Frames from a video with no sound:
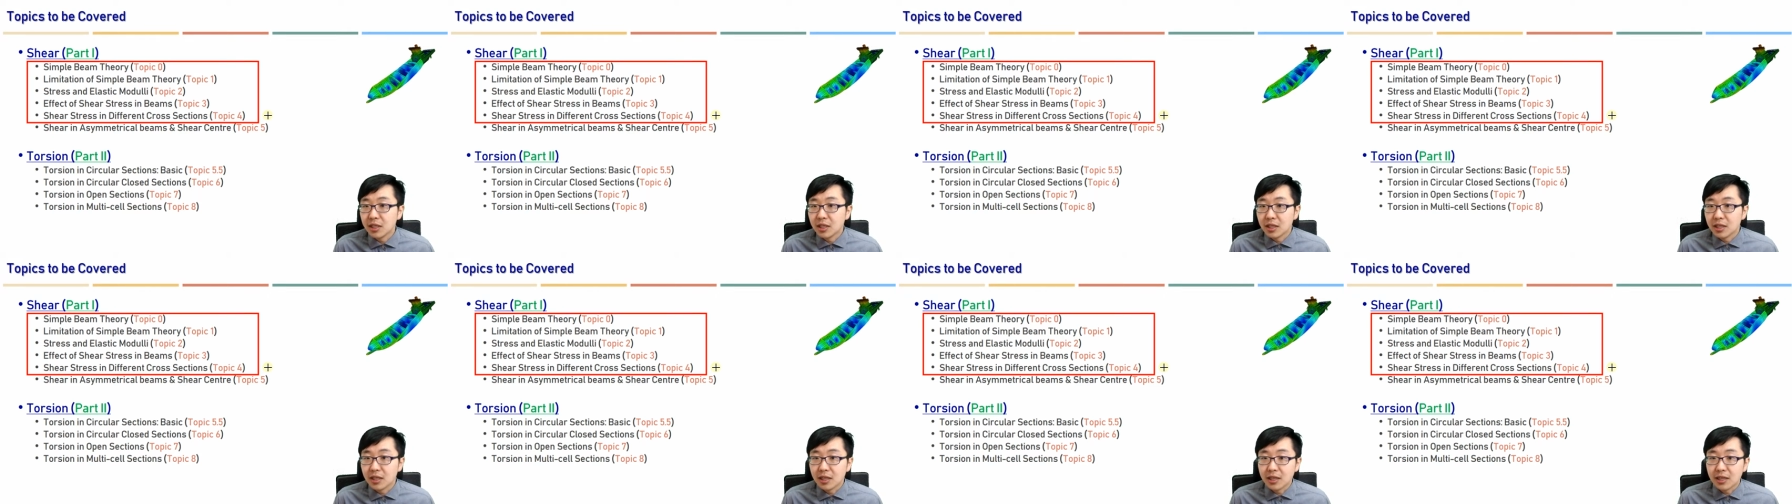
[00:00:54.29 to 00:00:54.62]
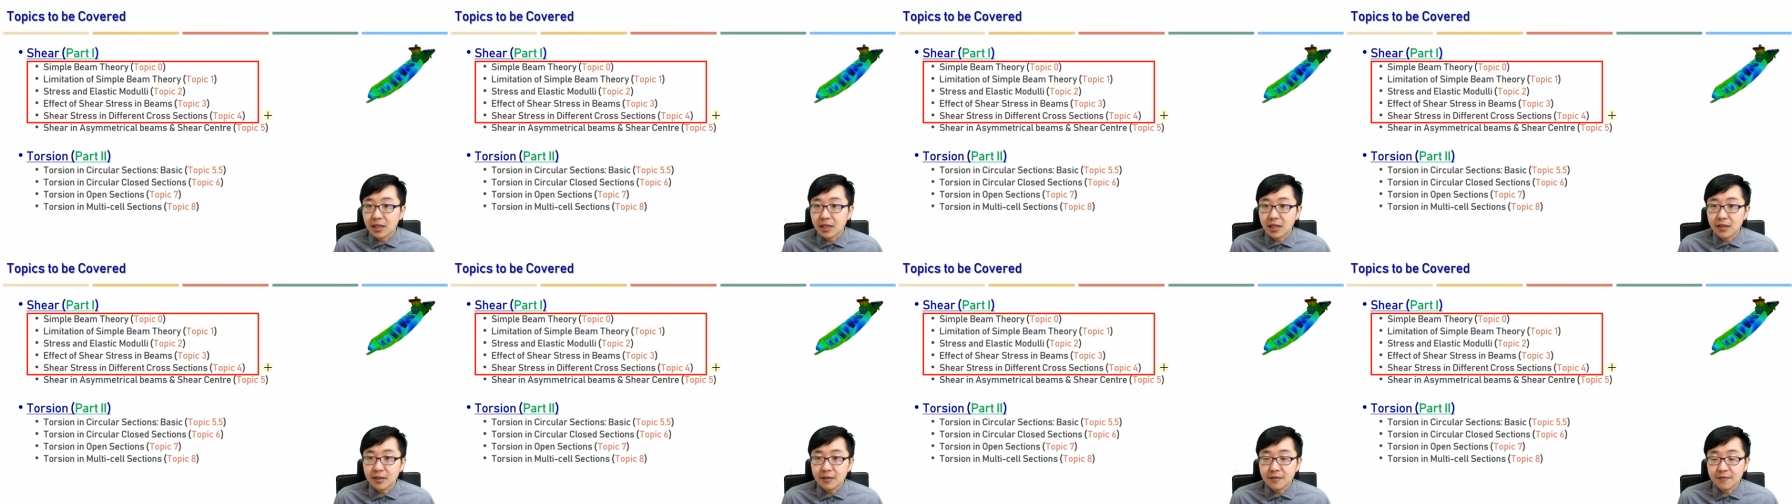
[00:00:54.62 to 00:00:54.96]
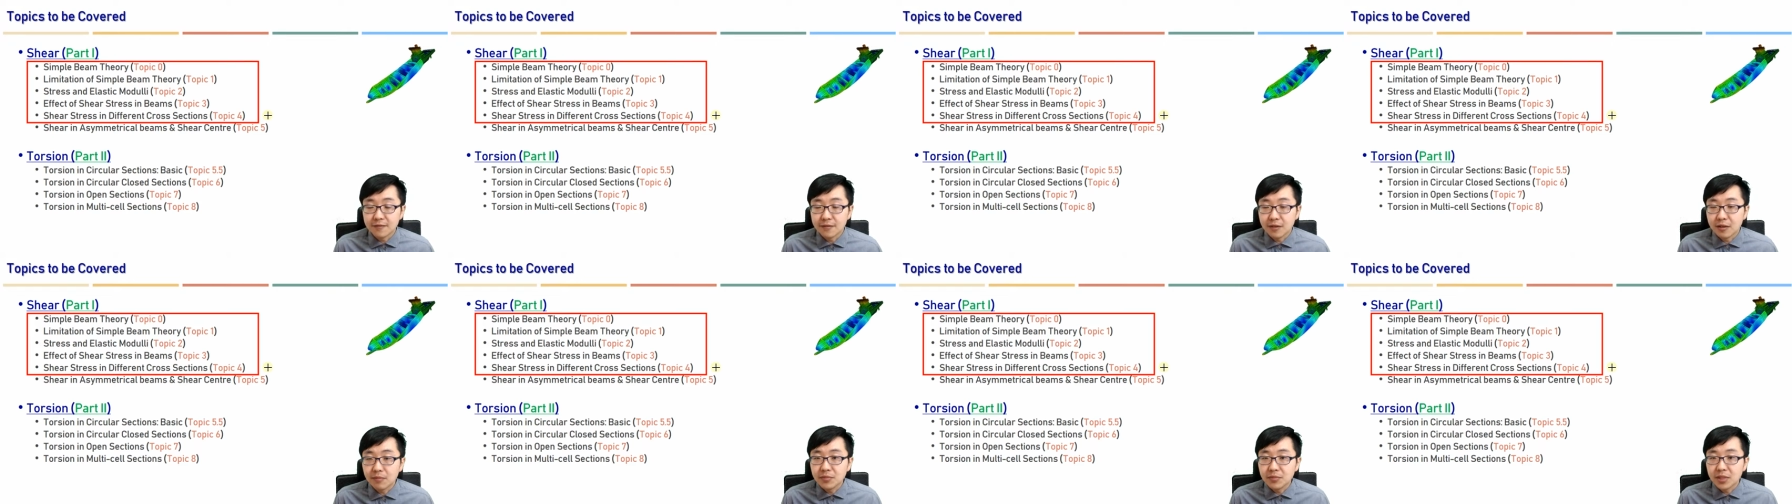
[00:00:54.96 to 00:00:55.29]
And
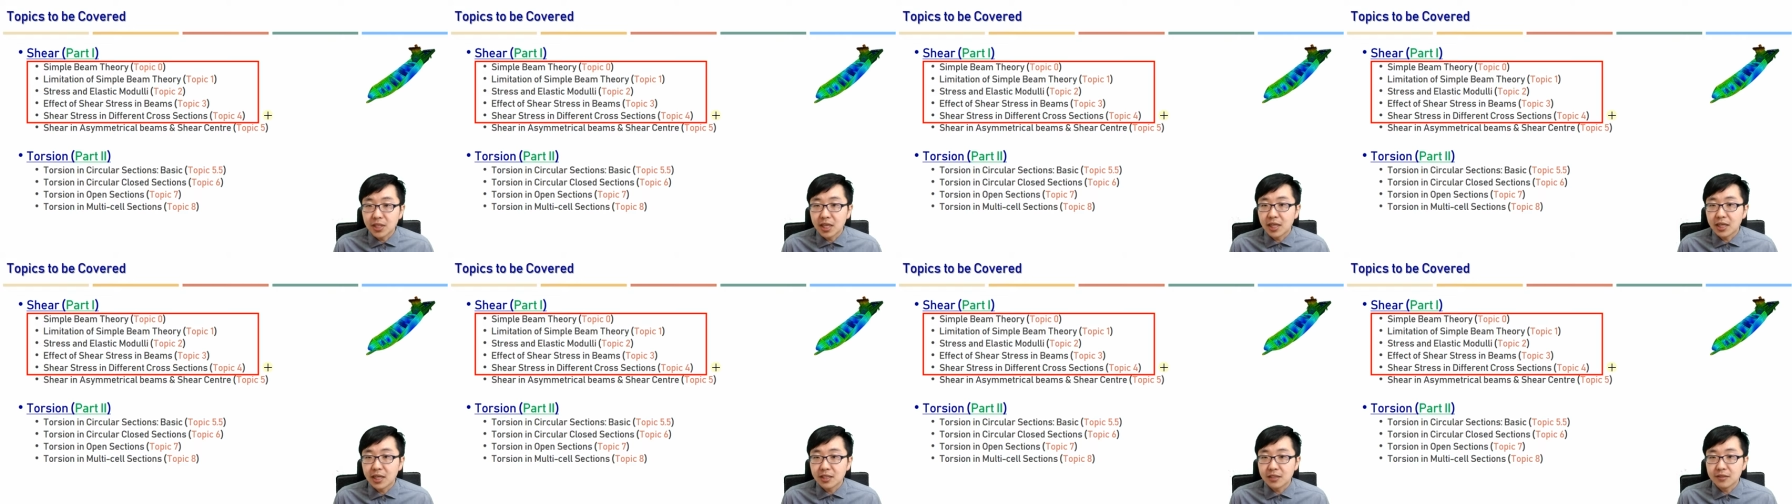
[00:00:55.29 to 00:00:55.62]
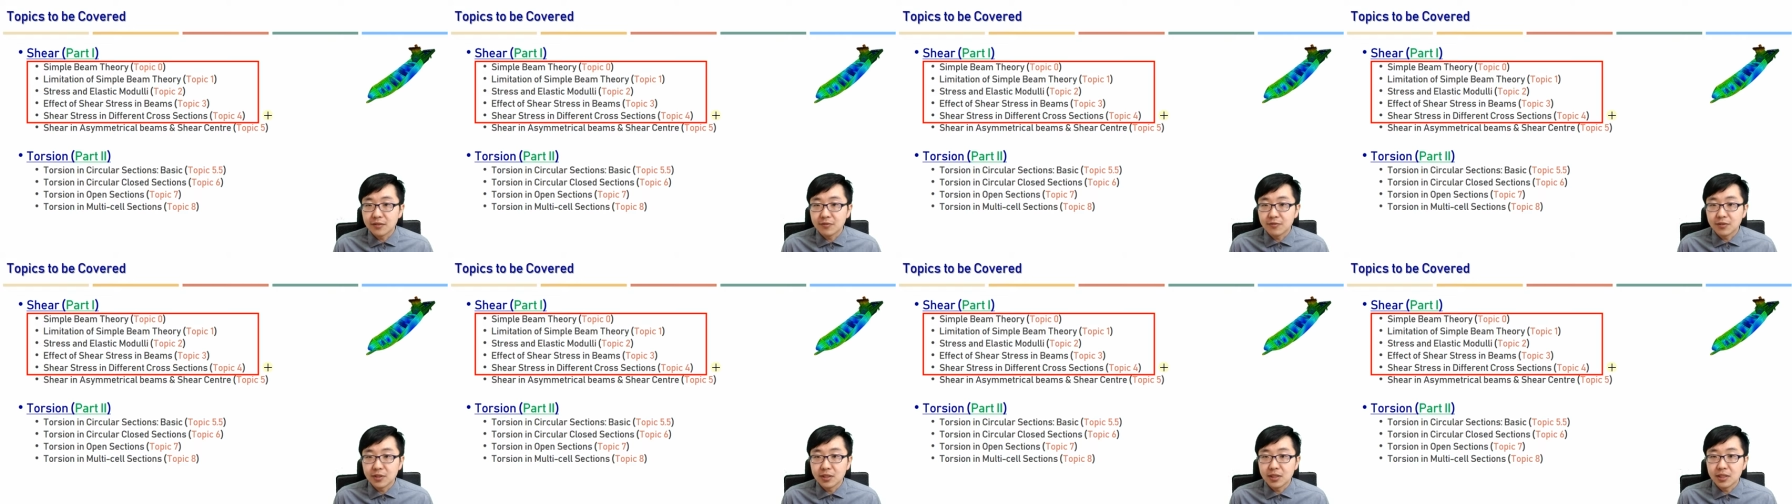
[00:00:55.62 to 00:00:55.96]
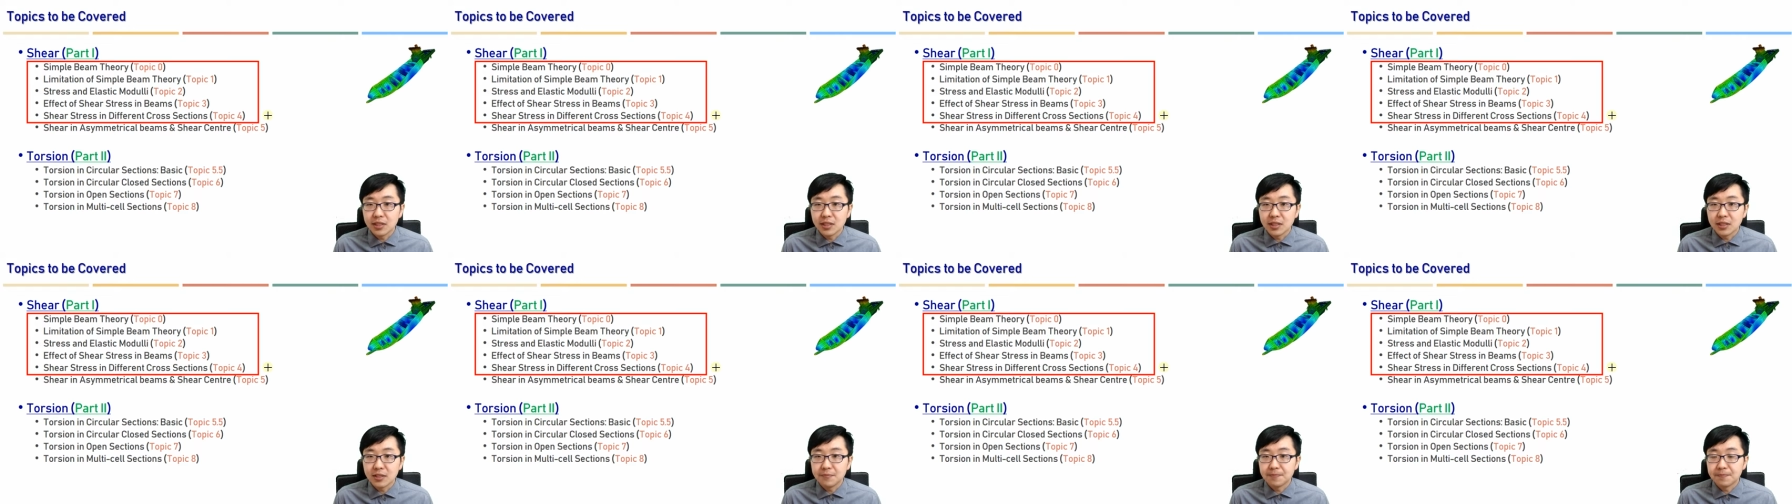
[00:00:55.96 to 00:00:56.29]
from that
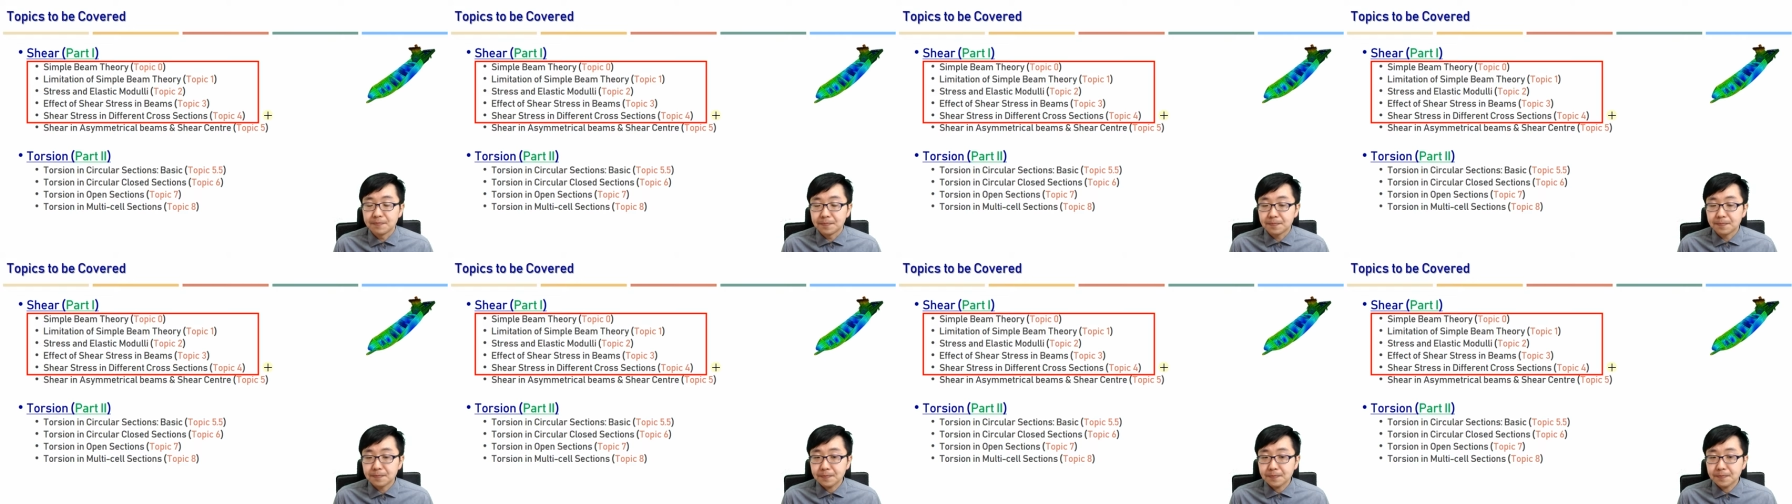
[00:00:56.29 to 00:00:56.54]
we